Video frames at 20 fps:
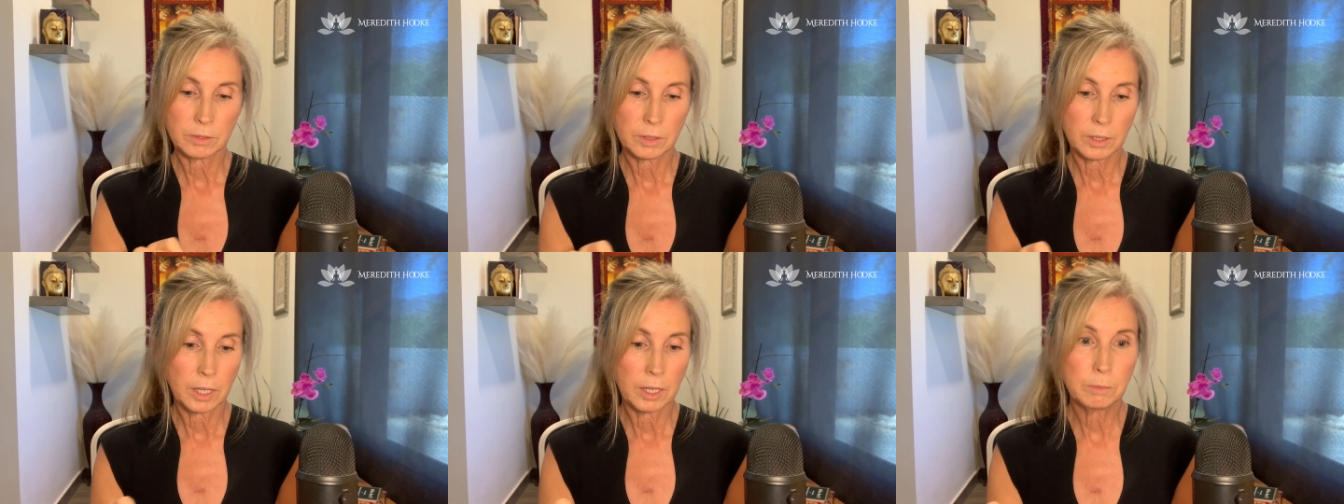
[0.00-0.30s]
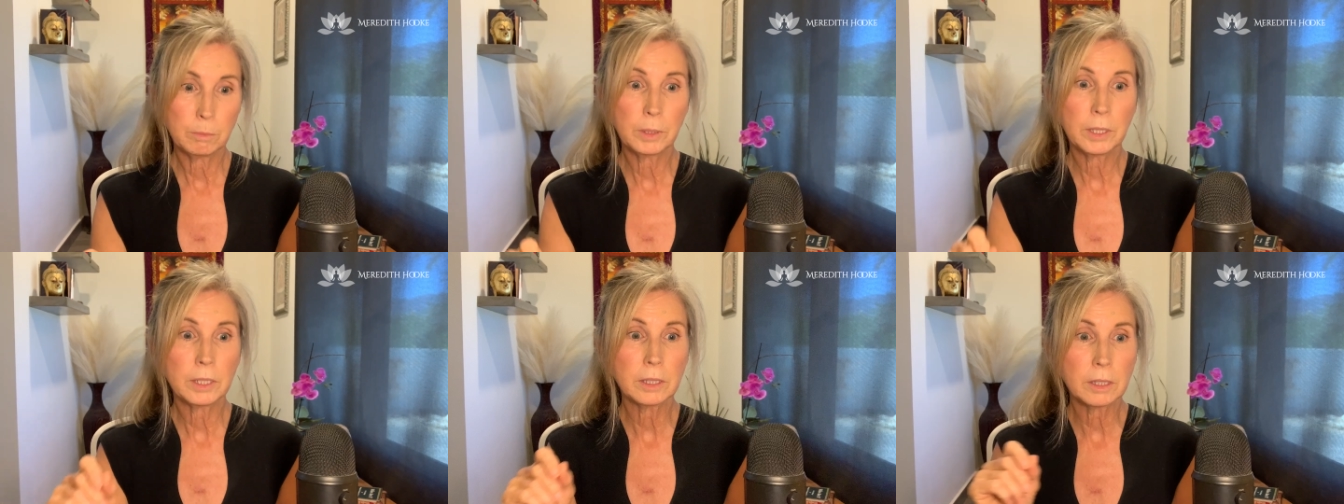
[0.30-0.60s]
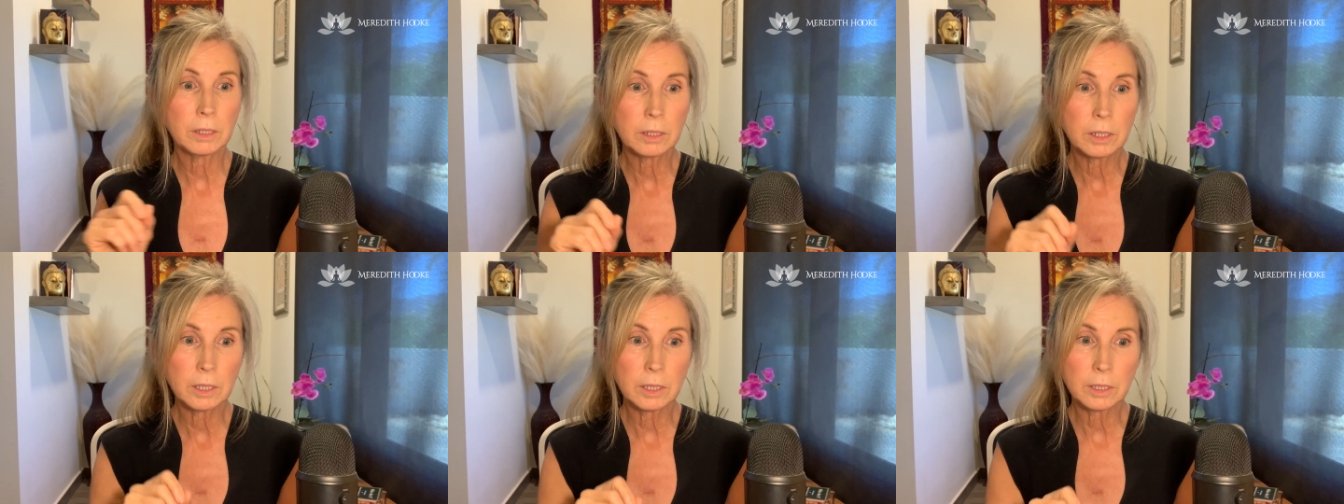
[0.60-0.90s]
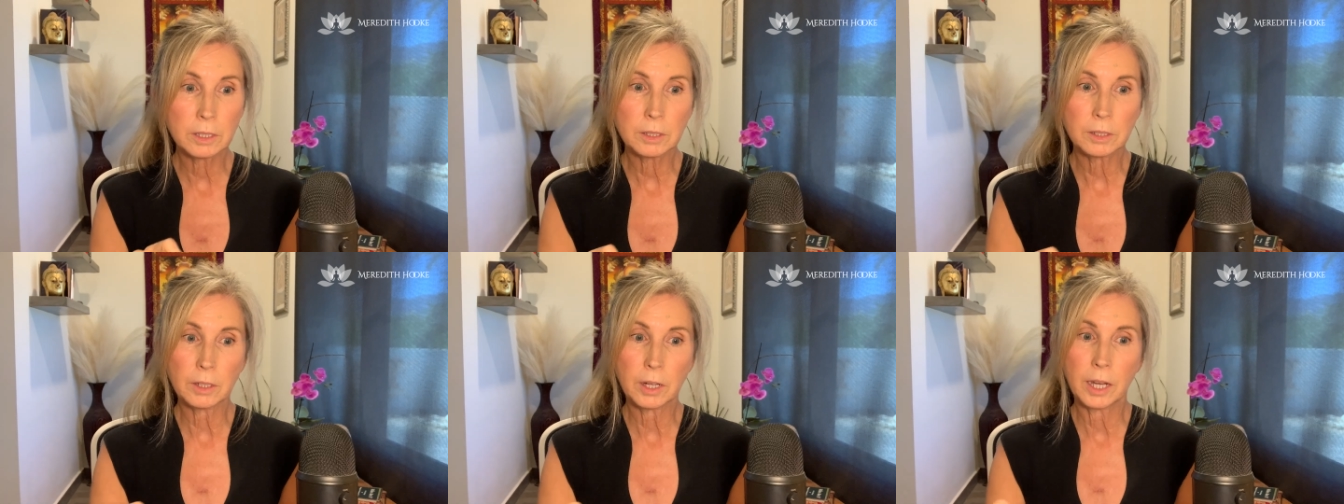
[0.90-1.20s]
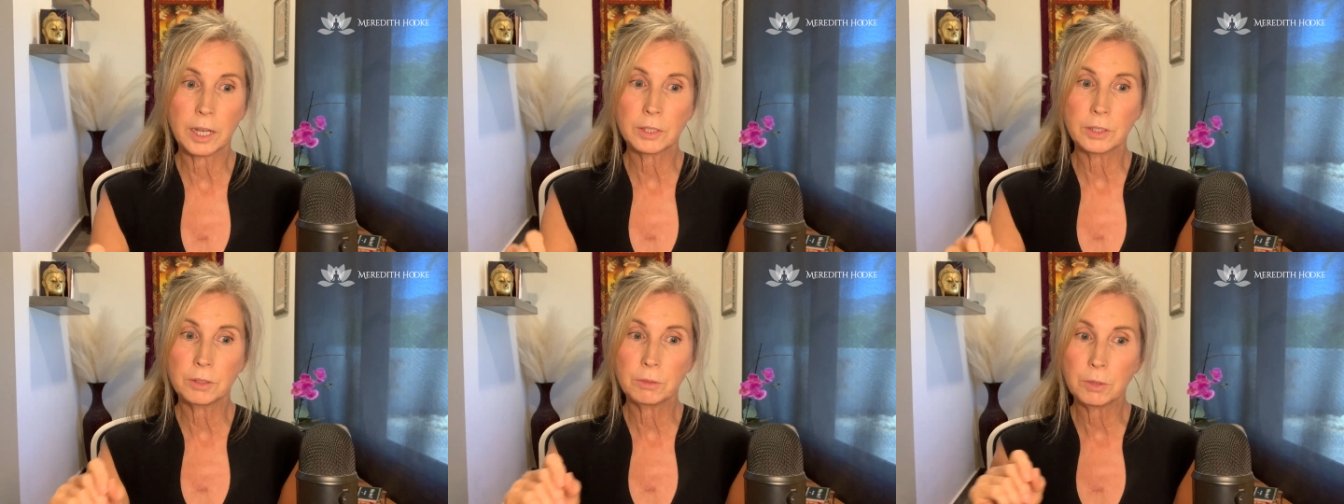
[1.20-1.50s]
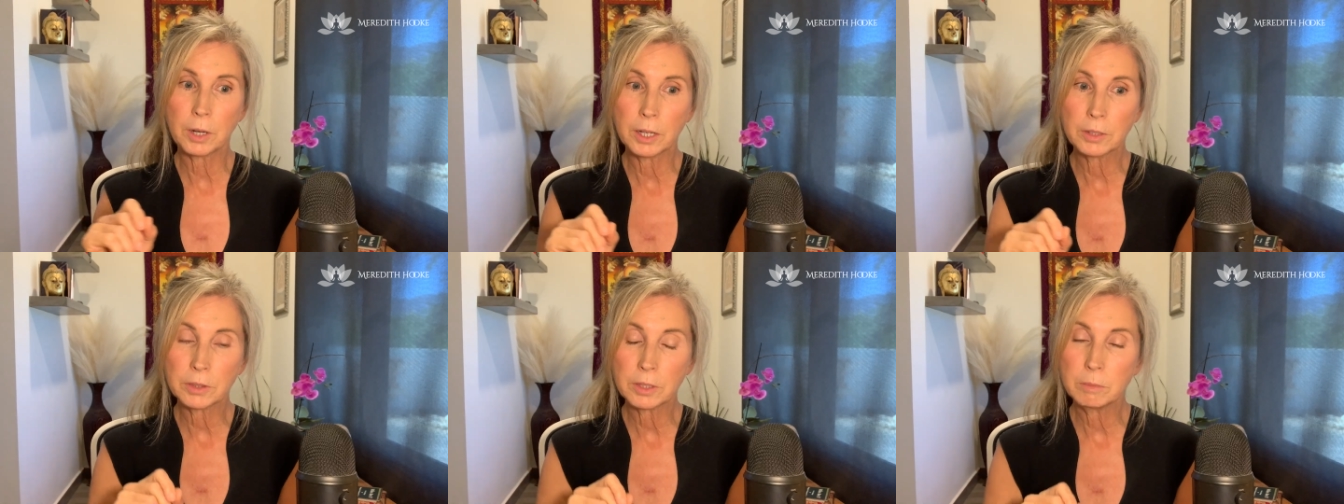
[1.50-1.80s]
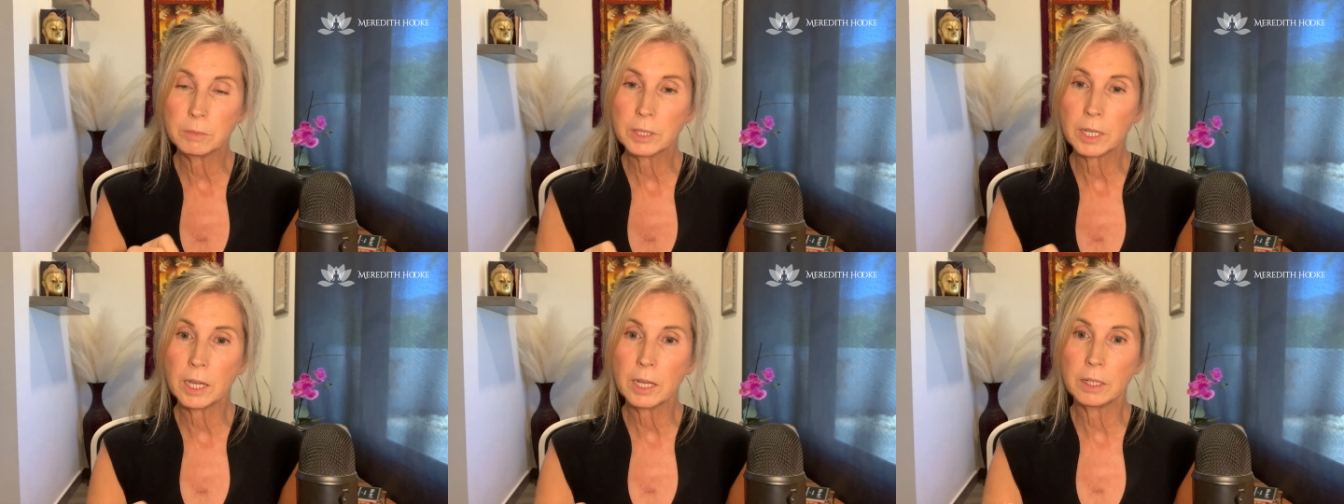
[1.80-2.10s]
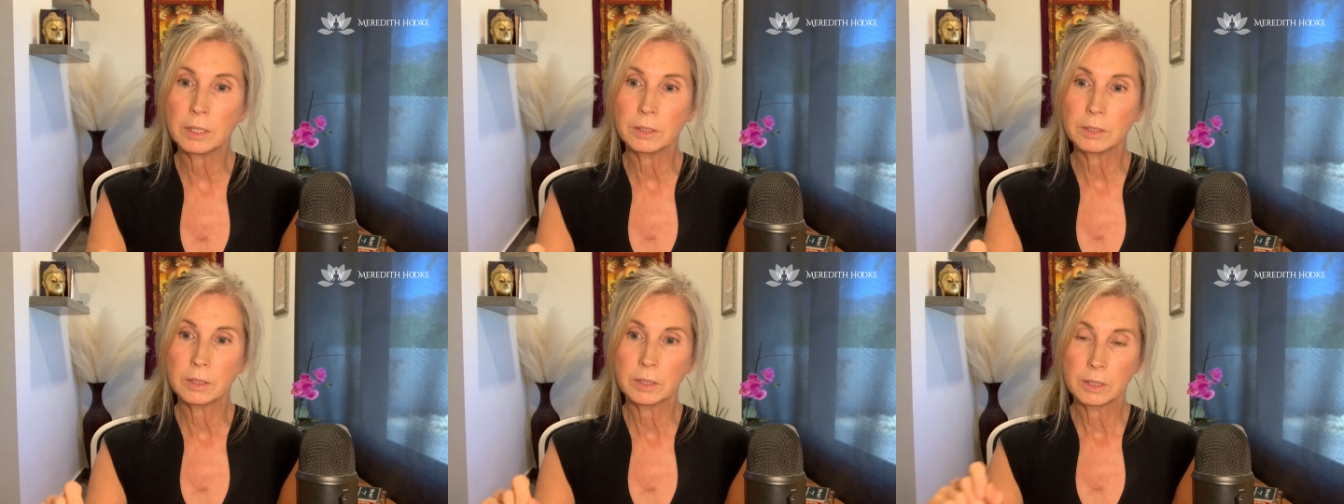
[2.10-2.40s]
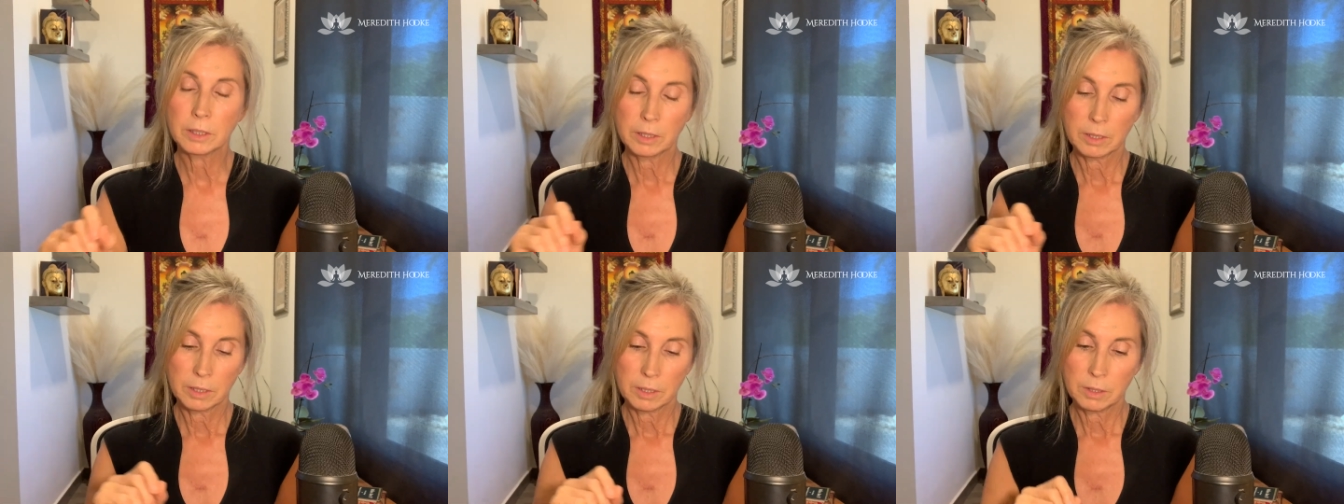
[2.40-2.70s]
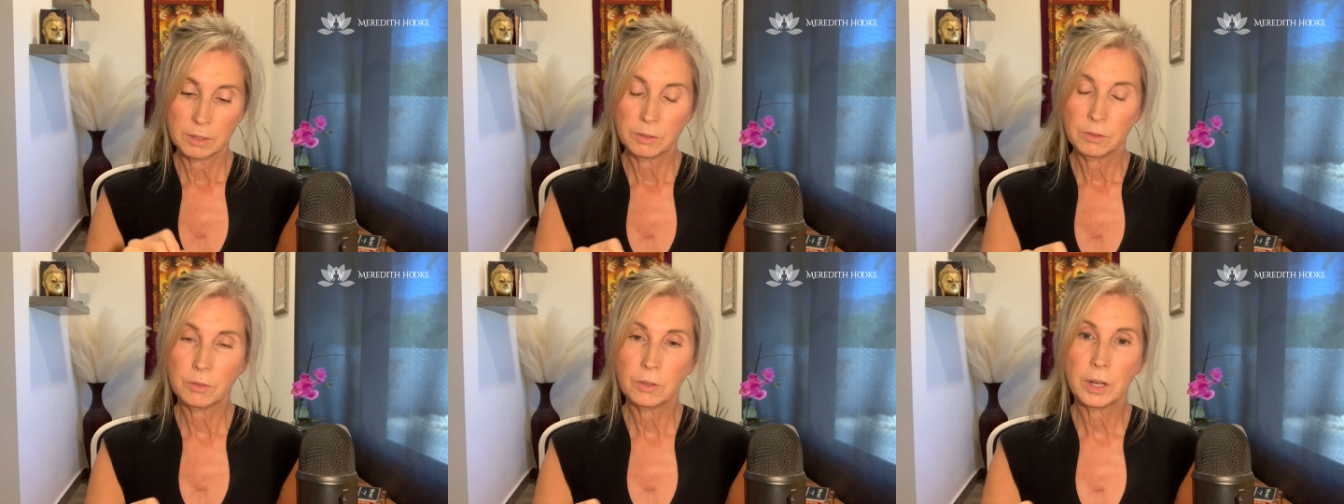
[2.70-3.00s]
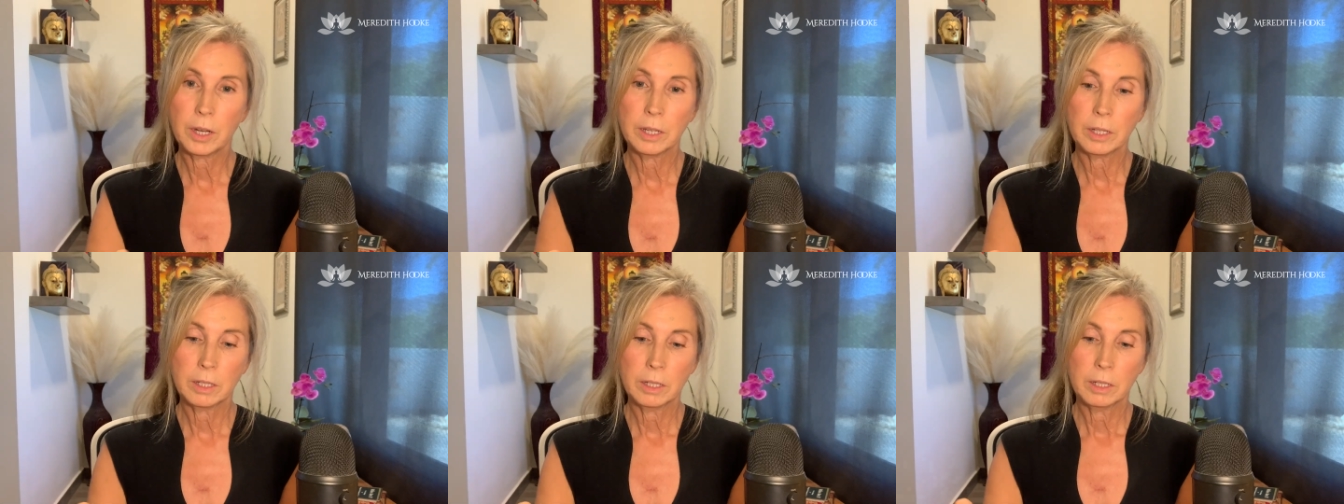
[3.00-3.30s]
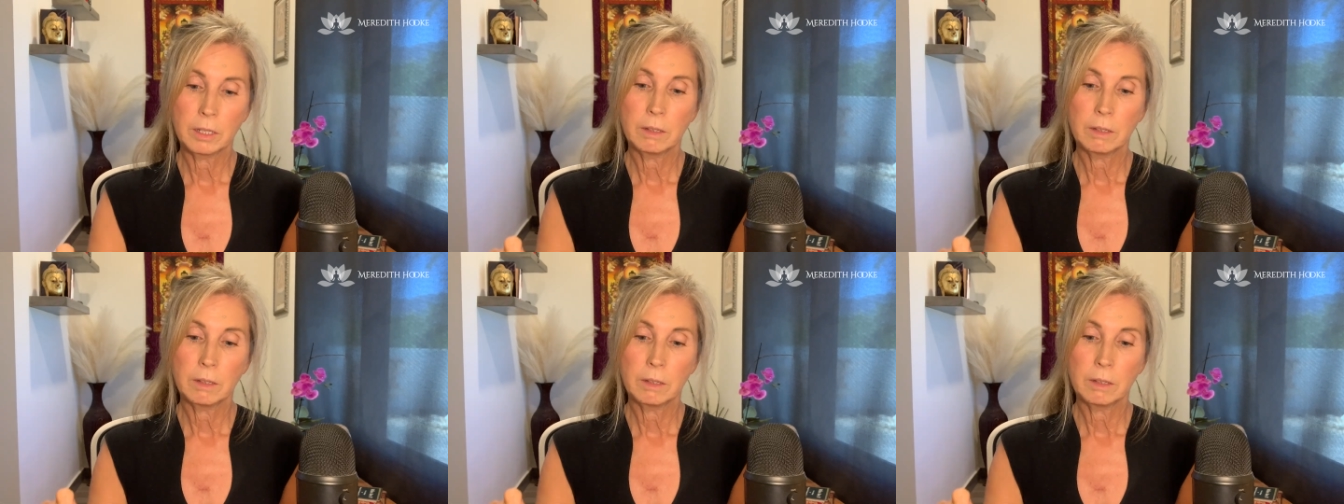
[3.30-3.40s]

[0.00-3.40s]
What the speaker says: and be a little clearer as you write them down, right?